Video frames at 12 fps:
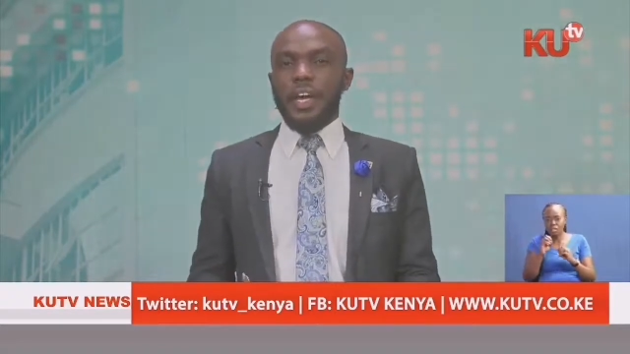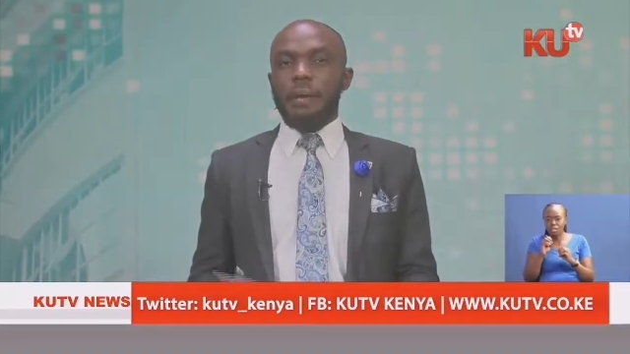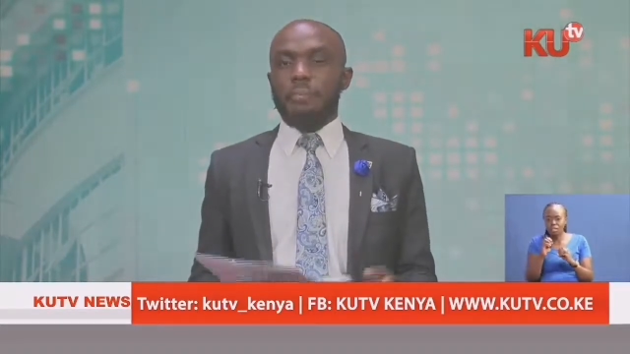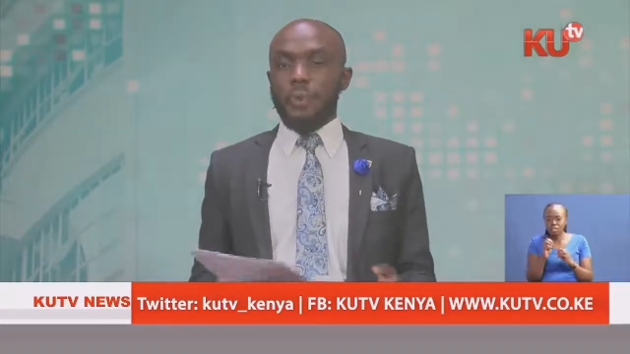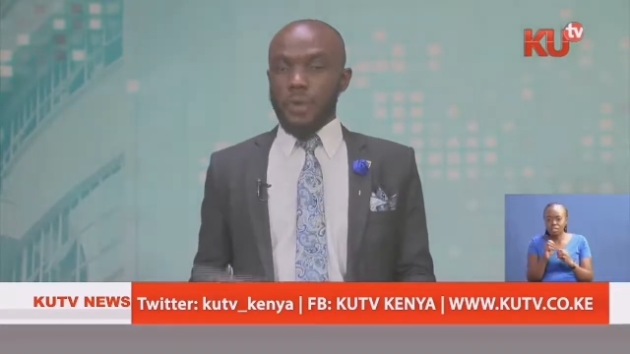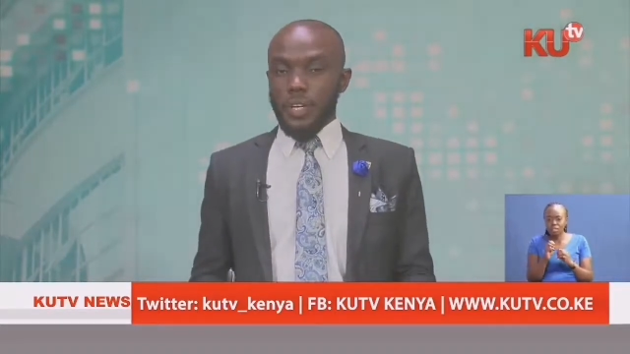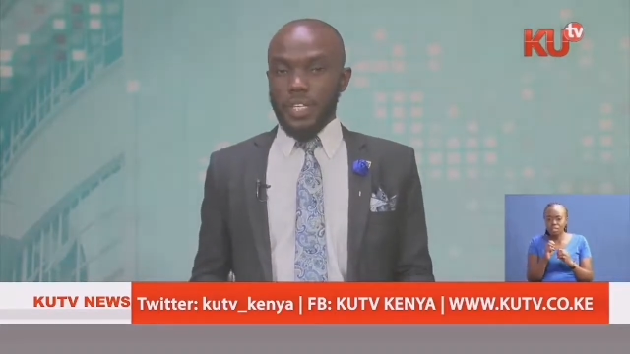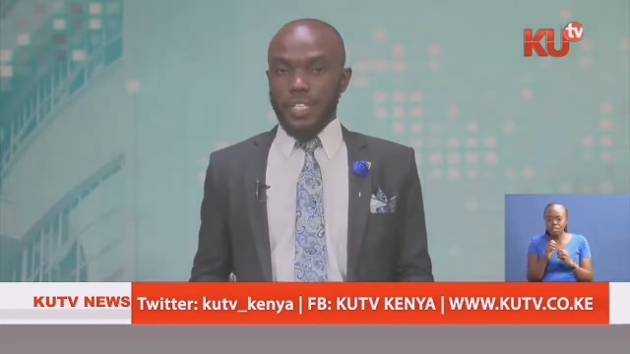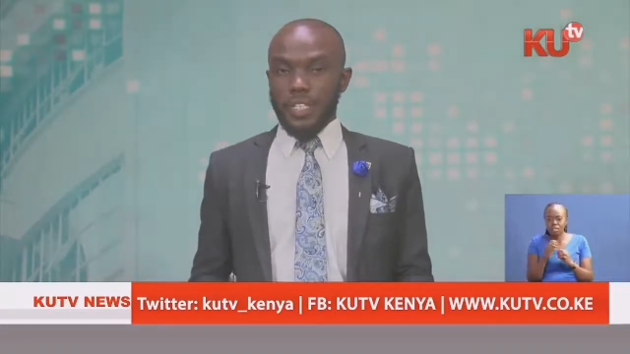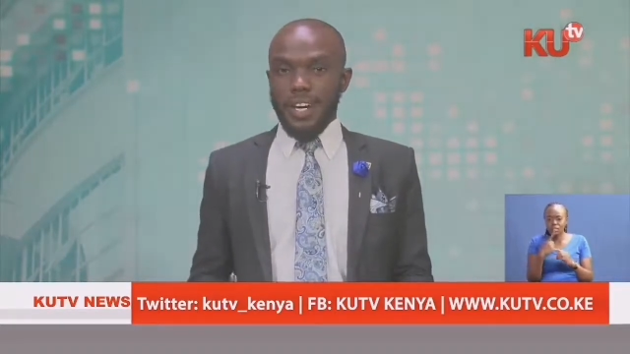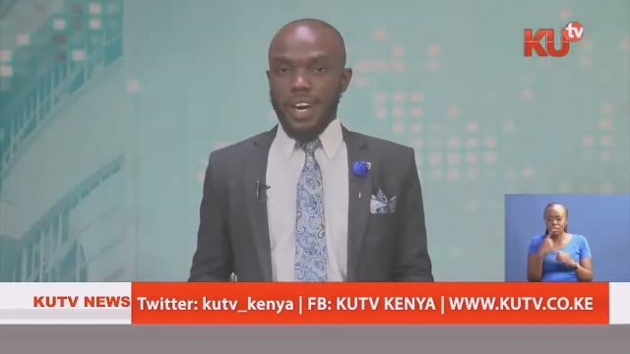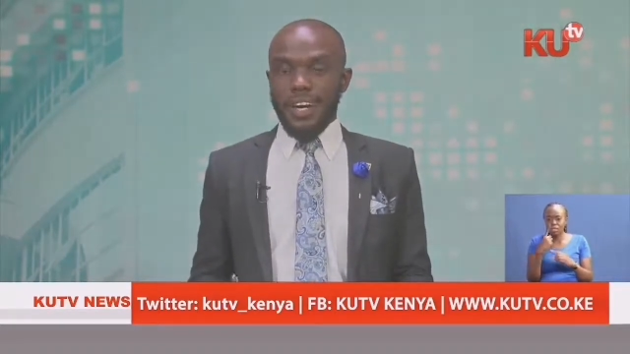
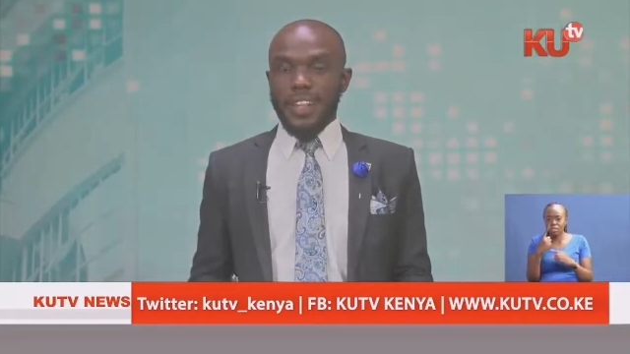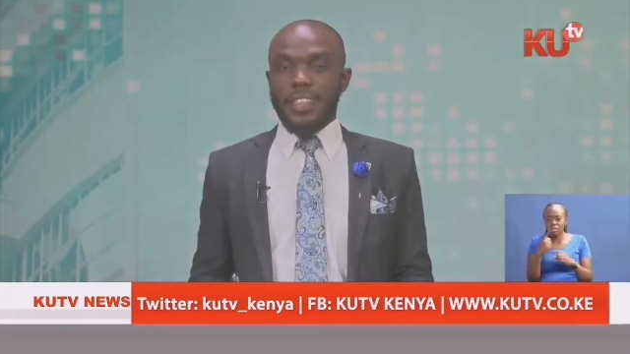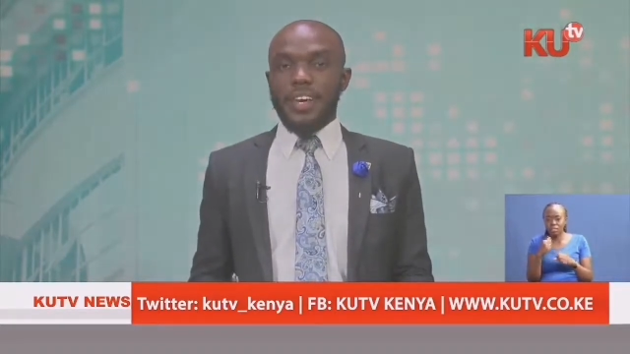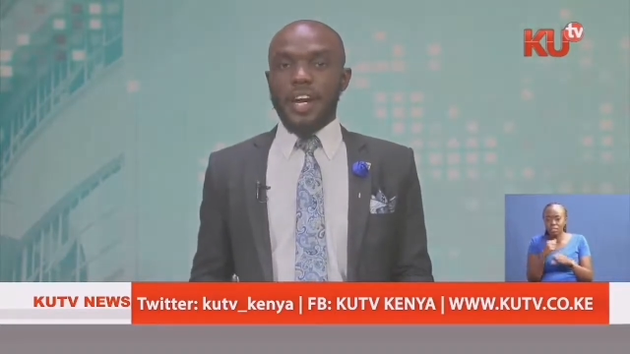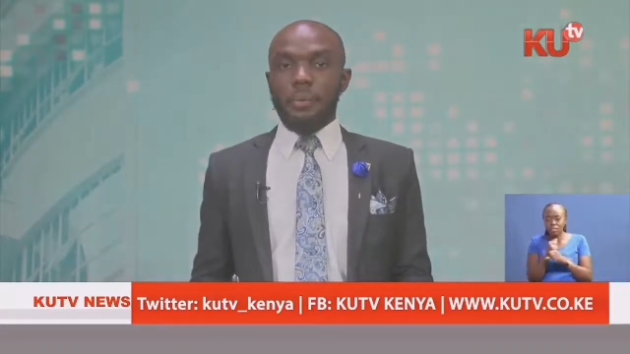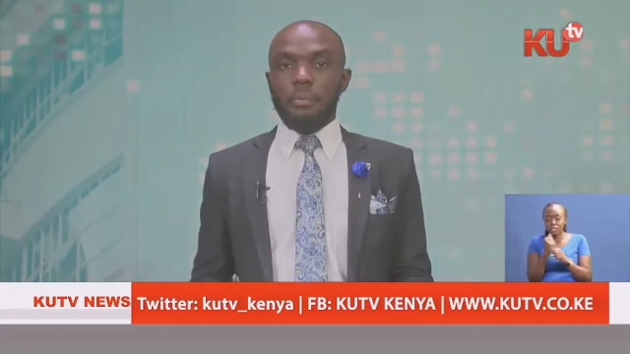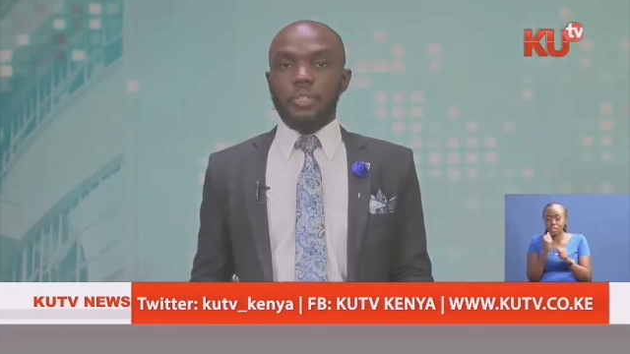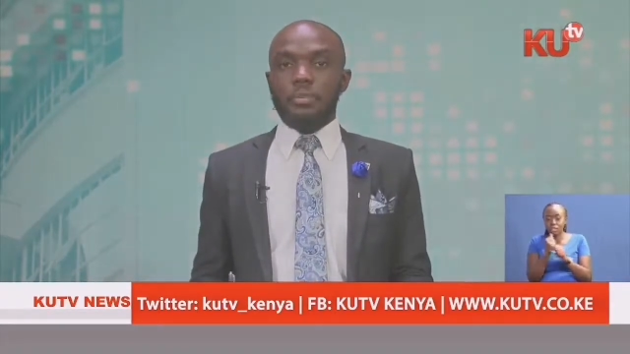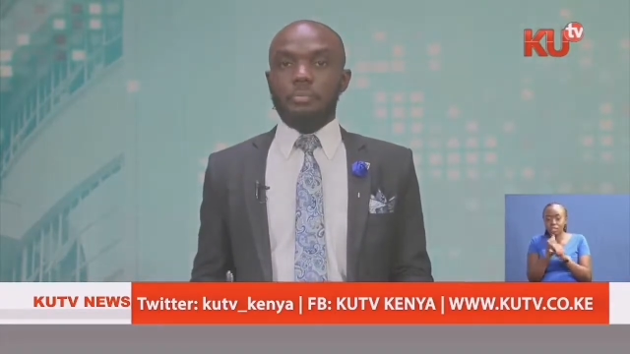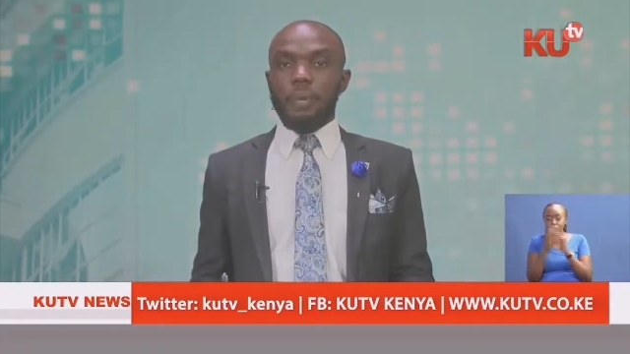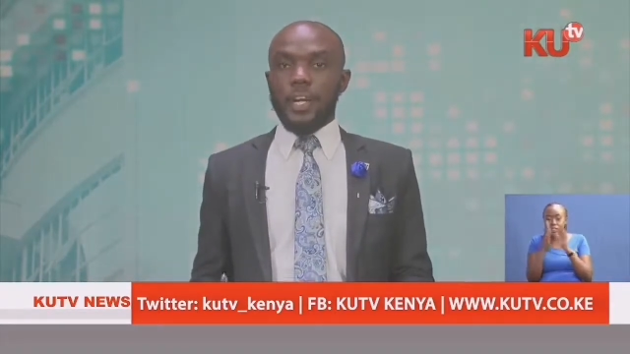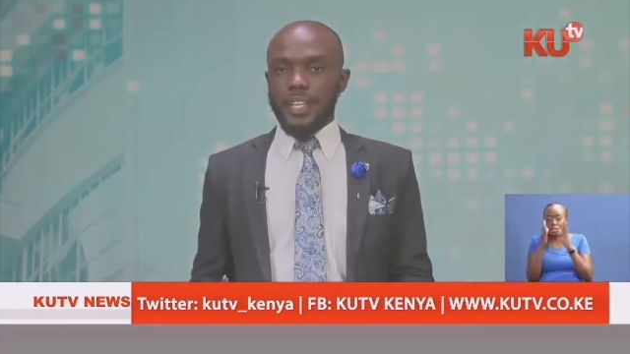employers are at their happiest
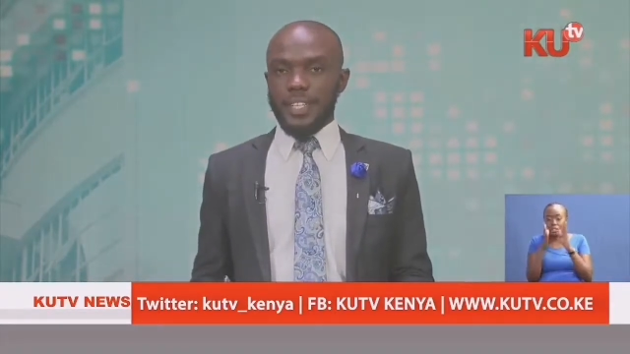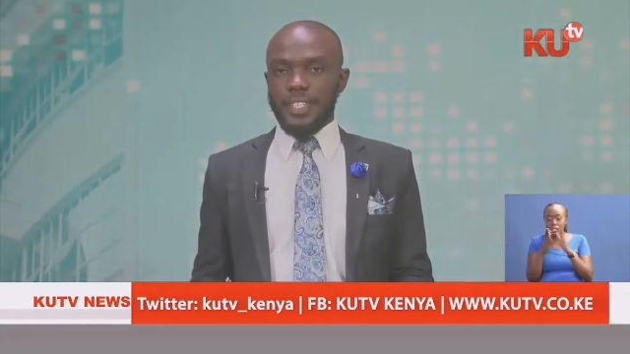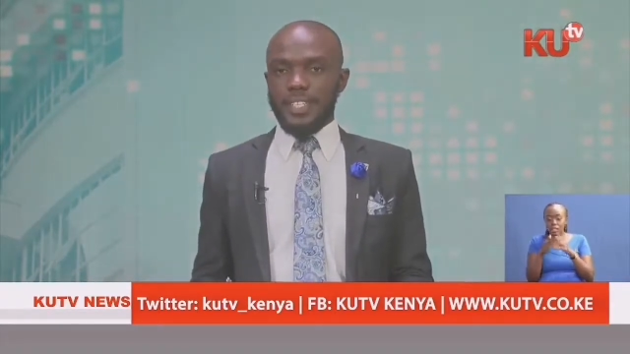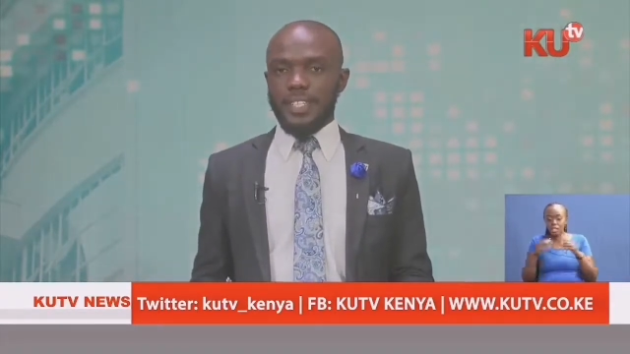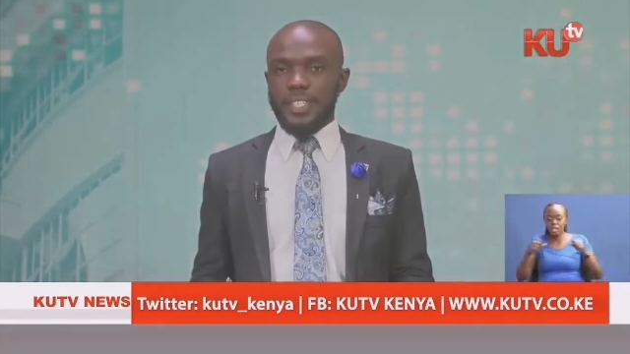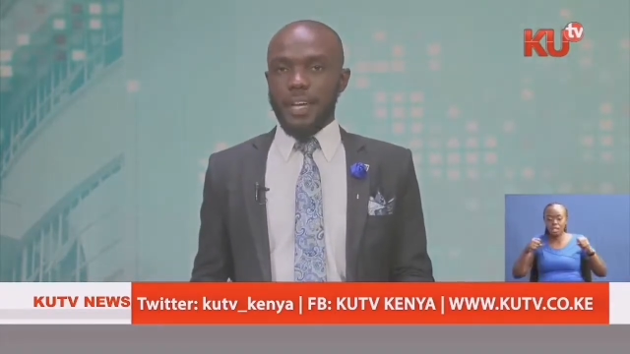on Mondays.